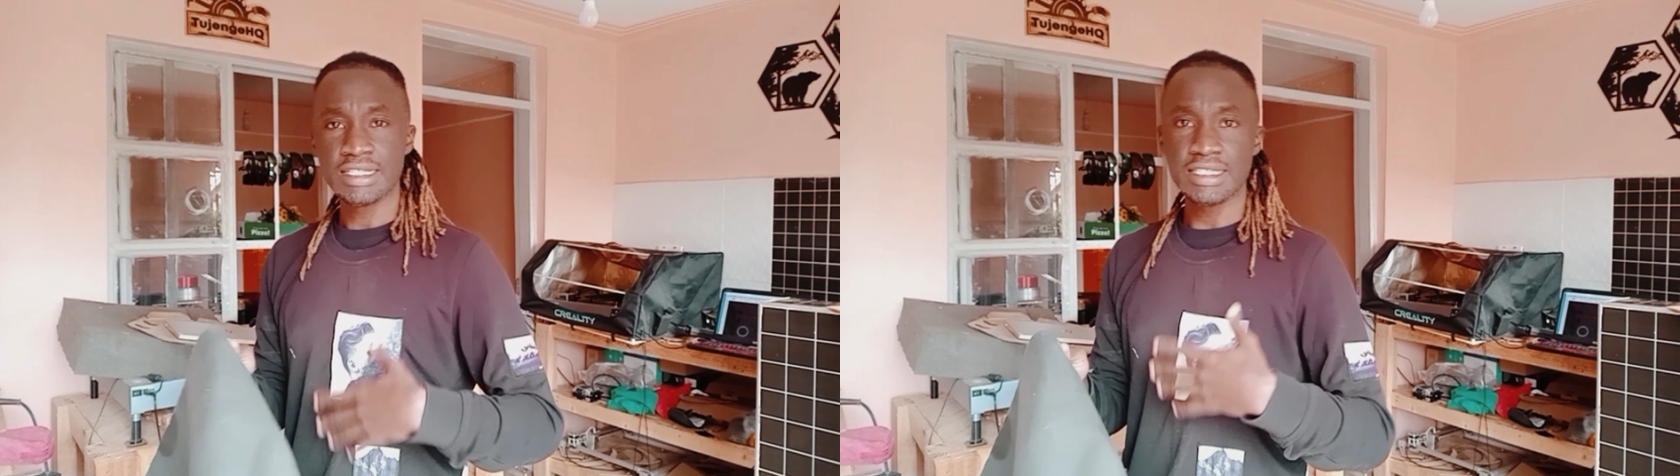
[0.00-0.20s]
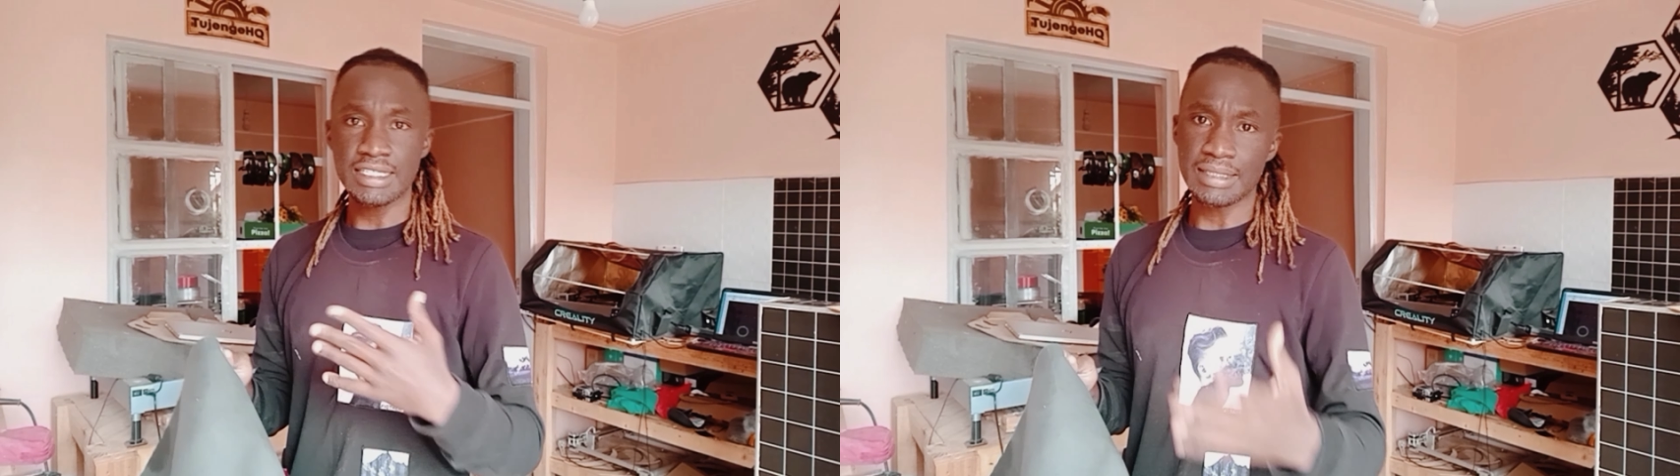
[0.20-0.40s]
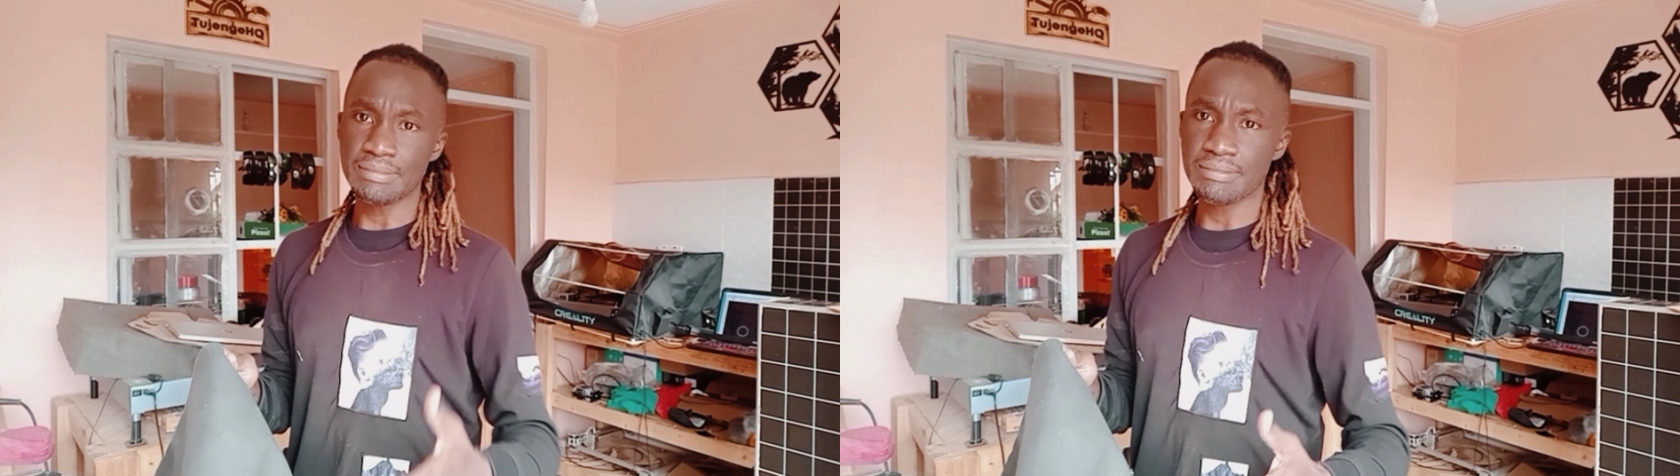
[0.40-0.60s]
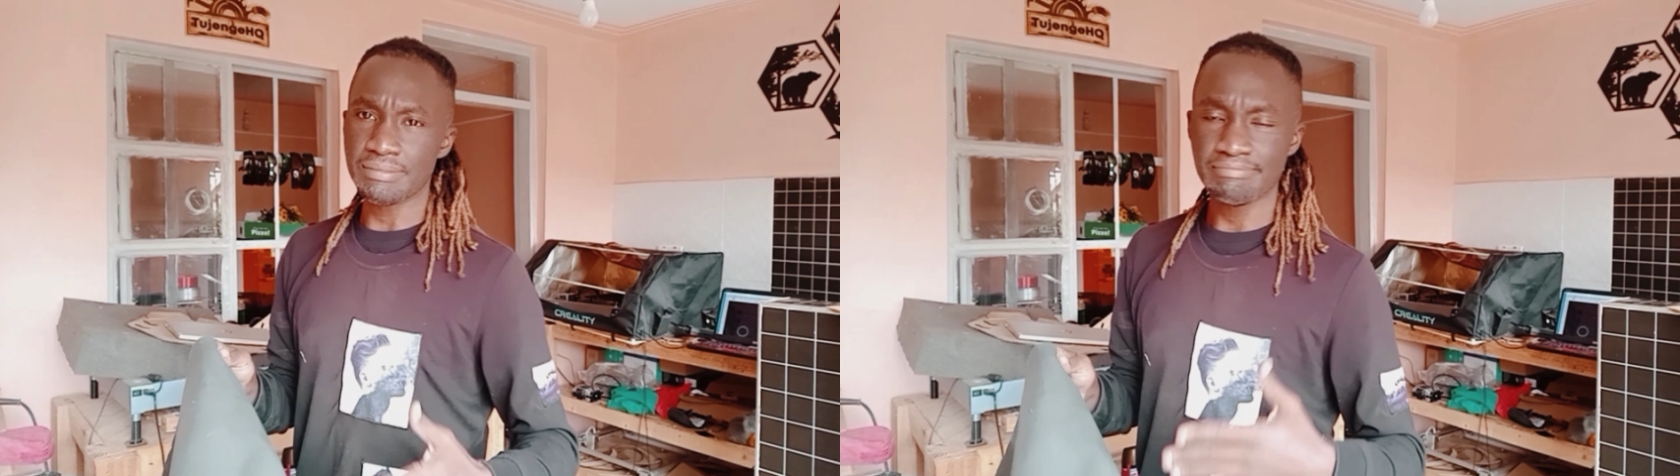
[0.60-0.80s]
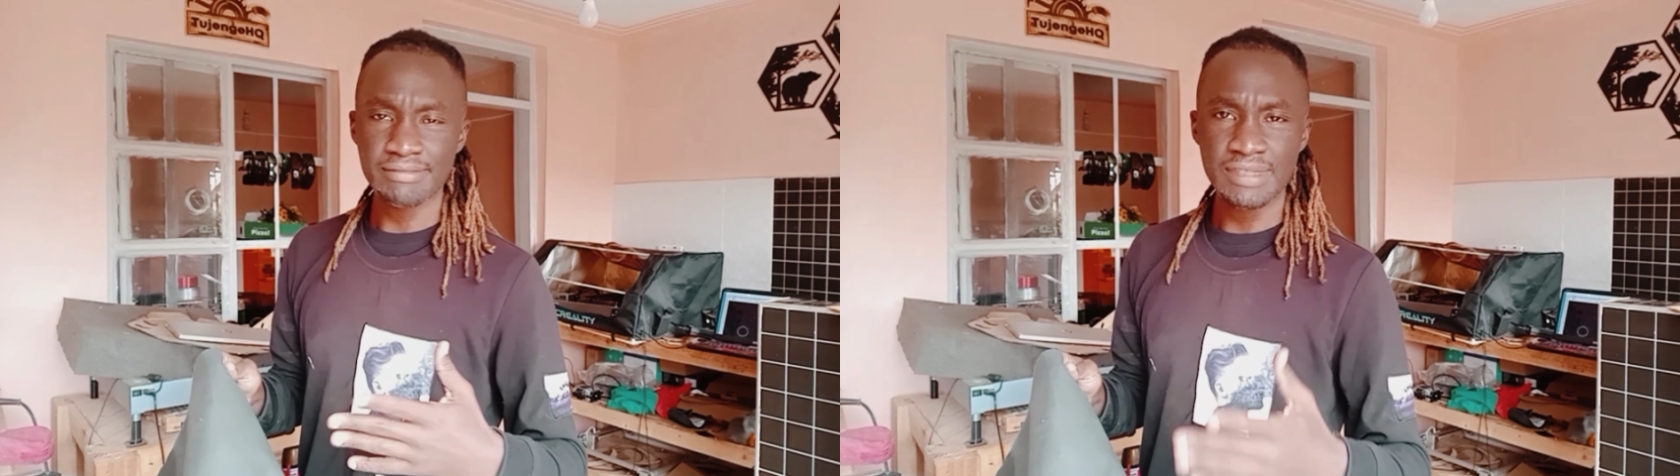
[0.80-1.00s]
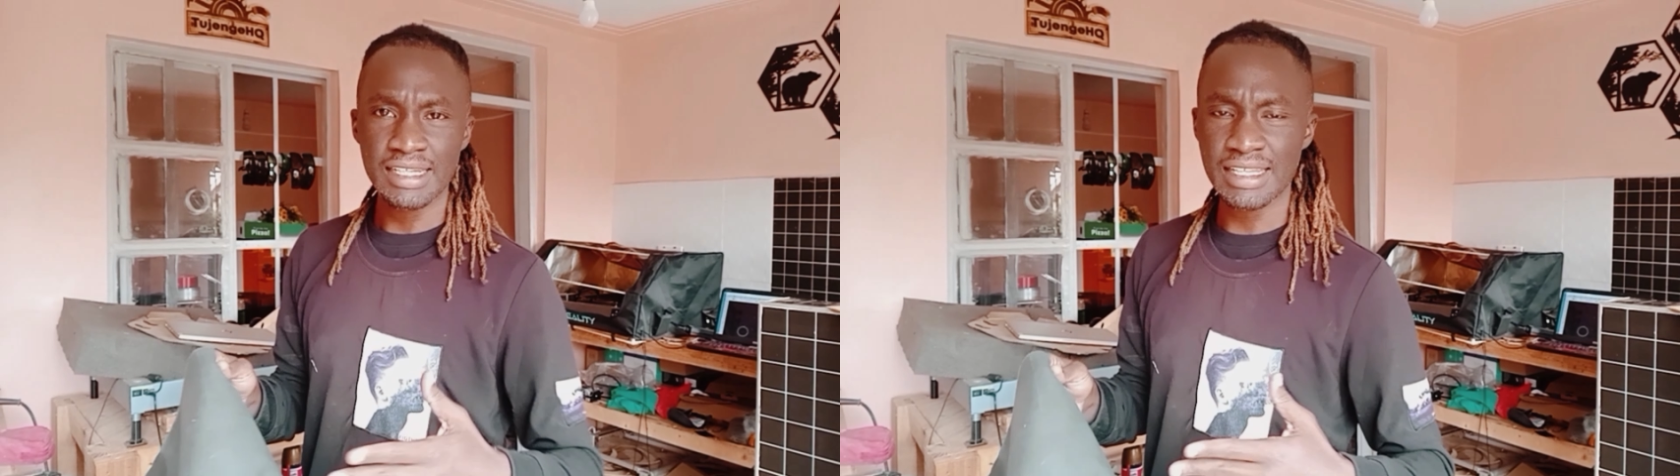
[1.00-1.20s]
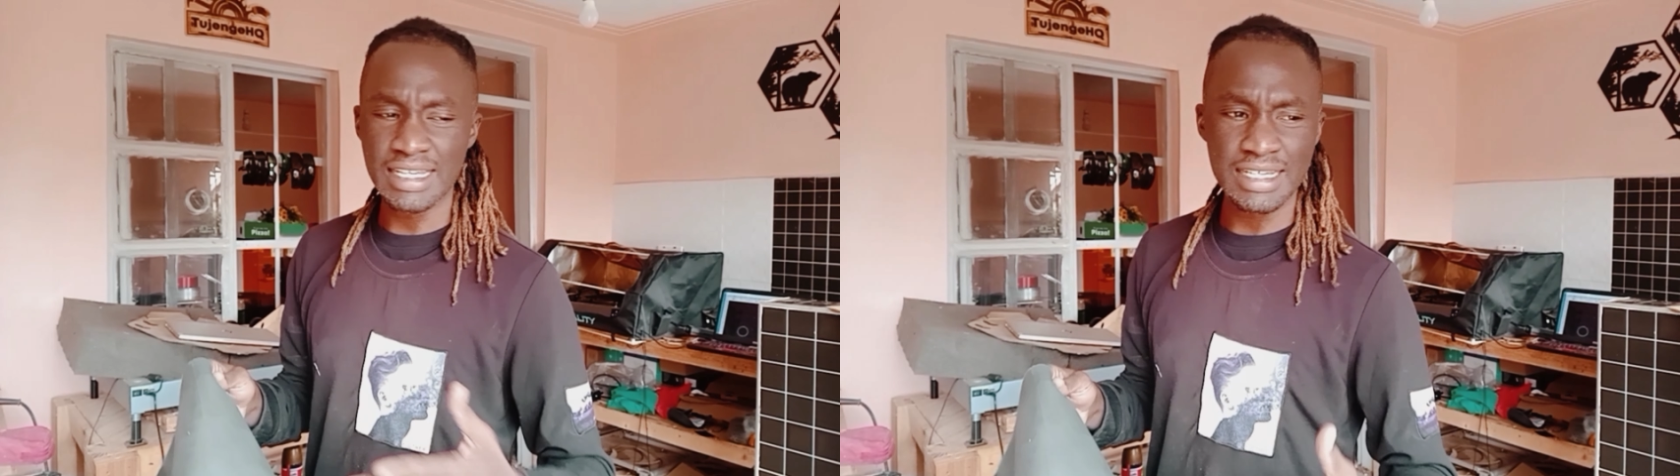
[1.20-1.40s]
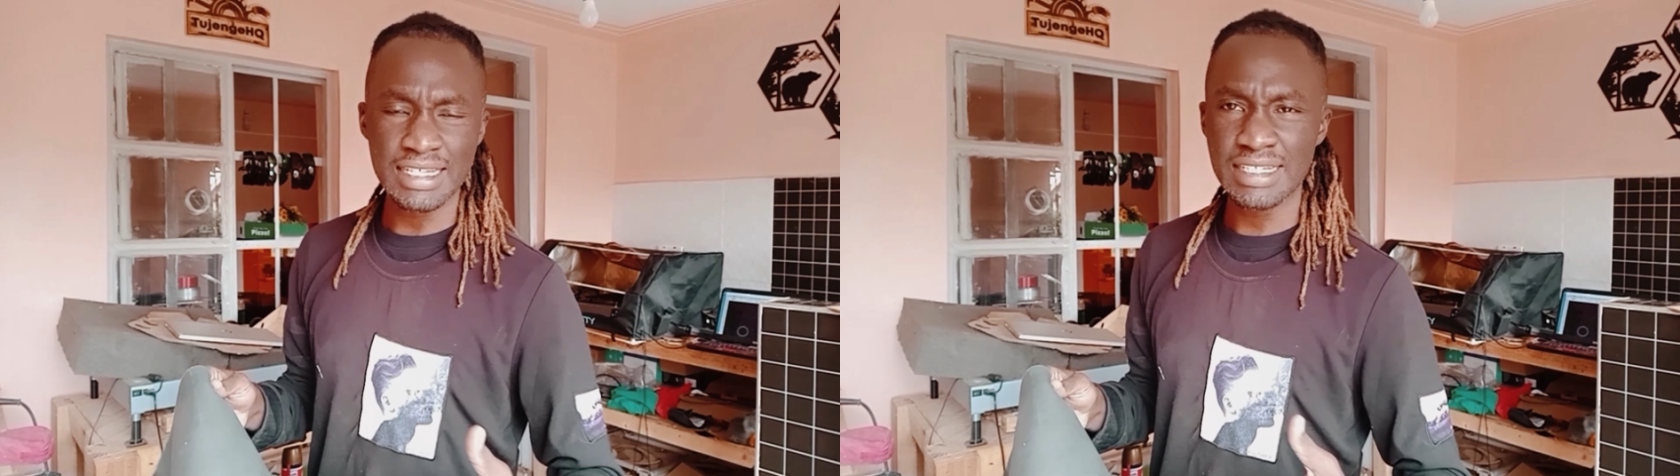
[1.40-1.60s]
some
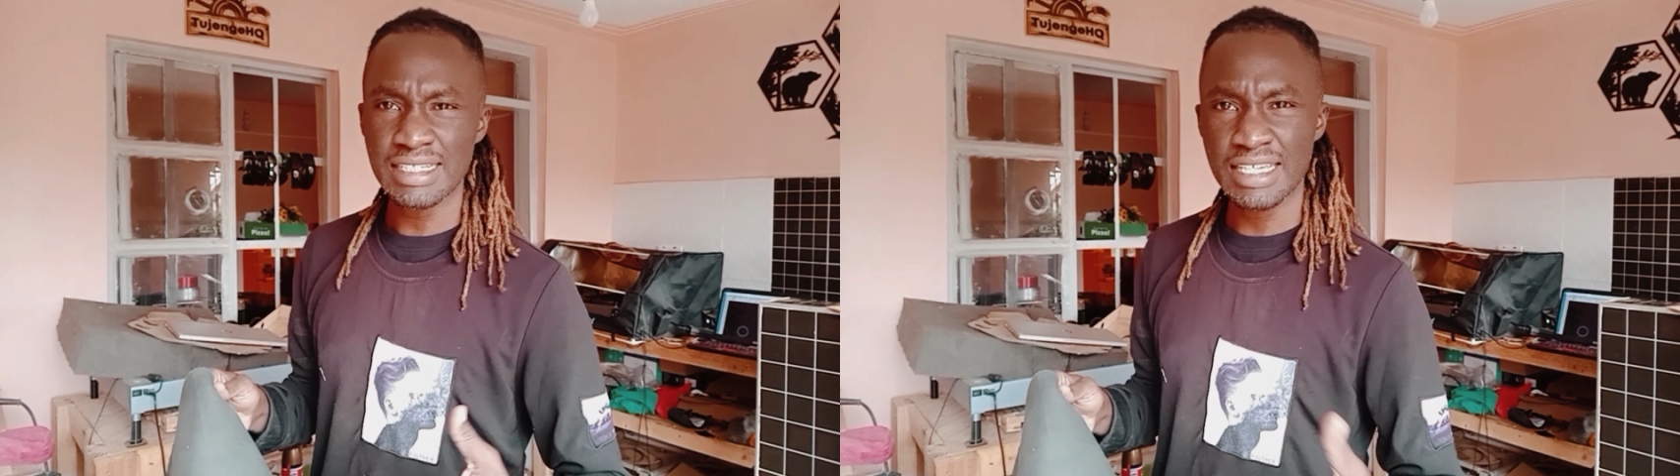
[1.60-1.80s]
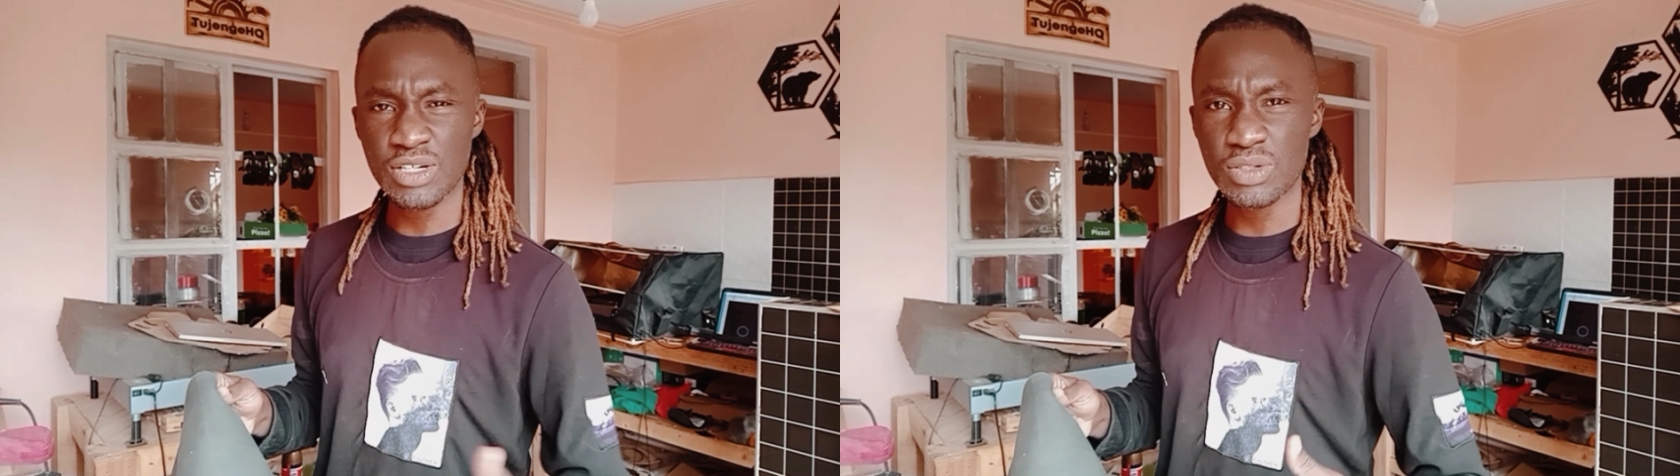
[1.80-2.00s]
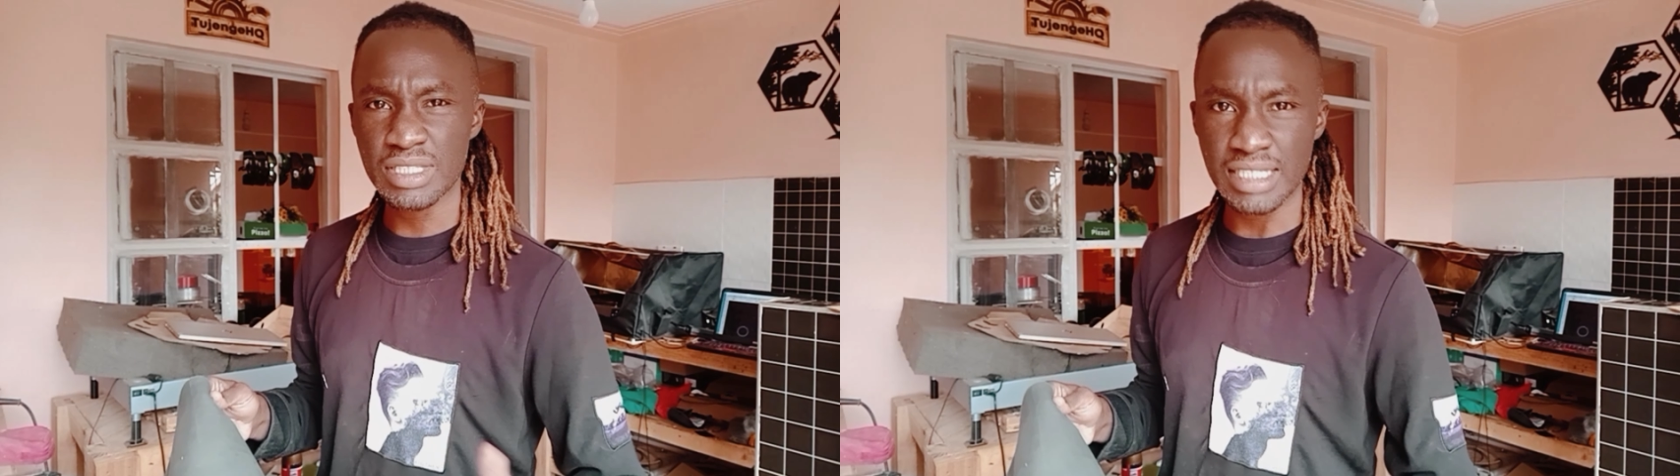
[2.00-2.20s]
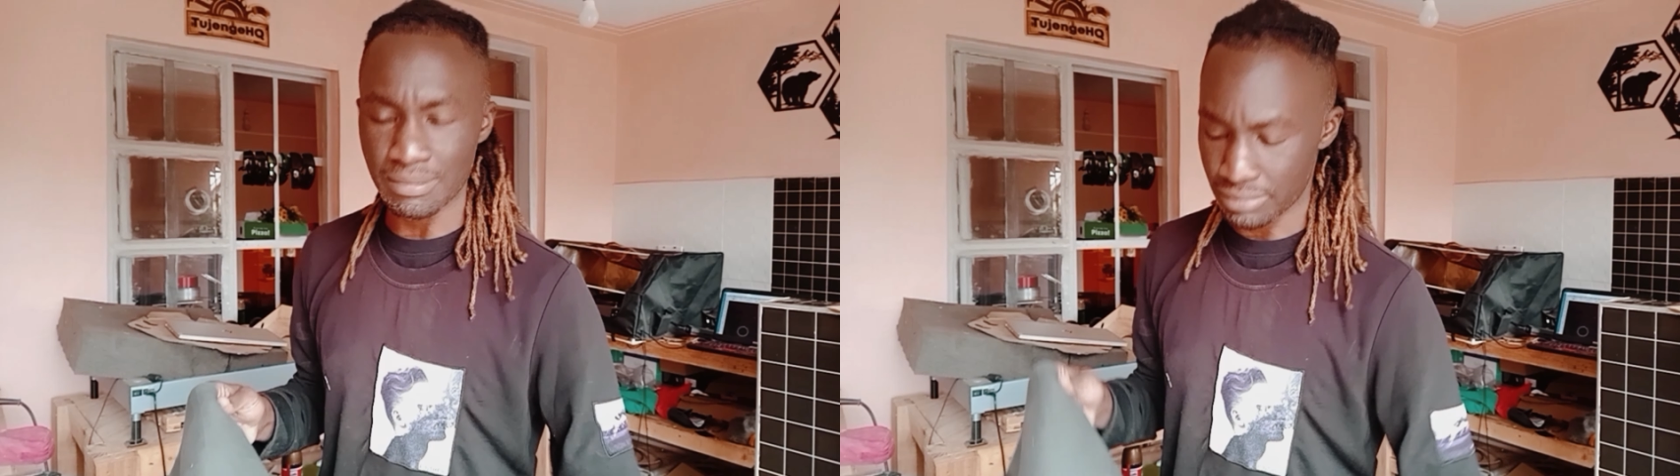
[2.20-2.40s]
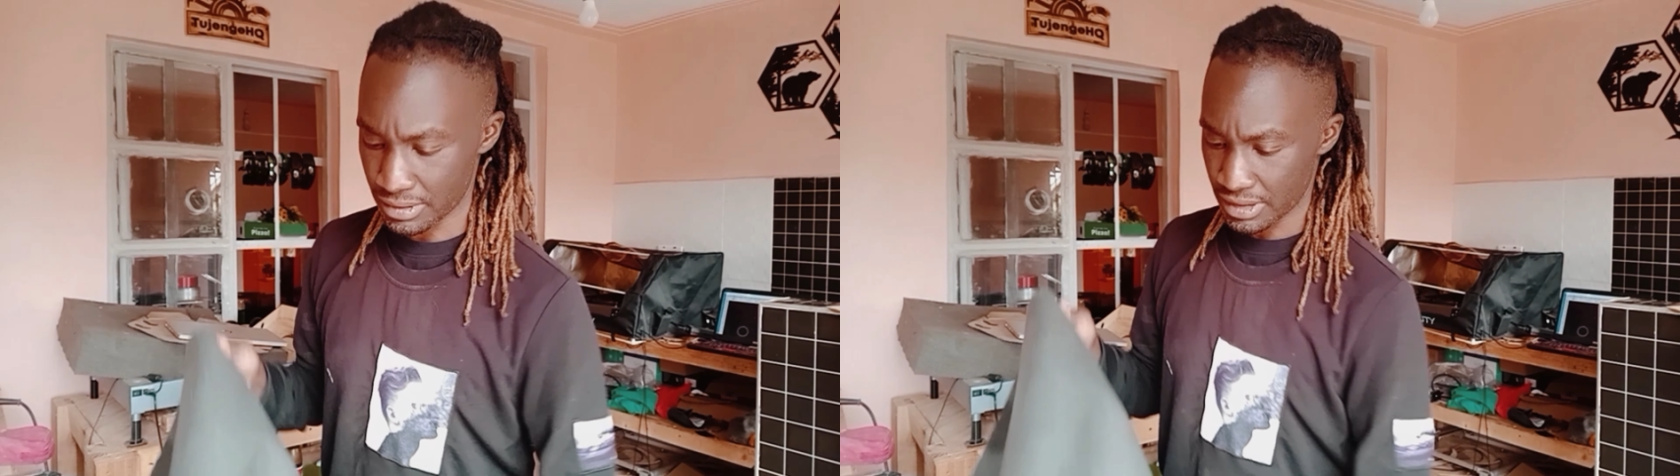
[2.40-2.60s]
leather keyhole stamps.